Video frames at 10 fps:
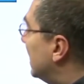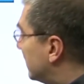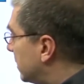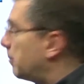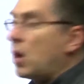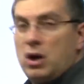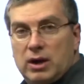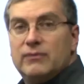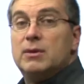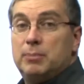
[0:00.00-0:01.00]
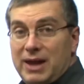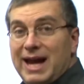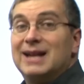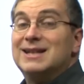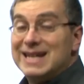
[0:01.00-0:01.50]
is a part of the
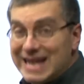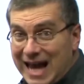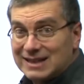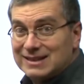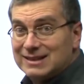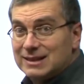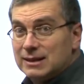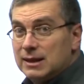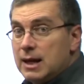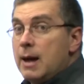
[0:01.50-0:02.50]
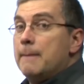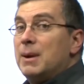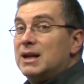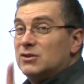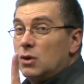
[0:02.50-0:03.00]
plant, yes,
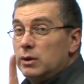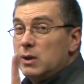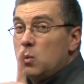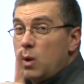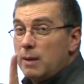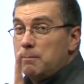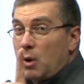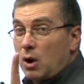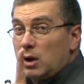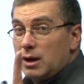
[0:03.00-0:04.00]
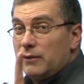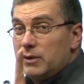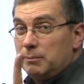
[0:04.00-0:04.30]
but it's only one part of the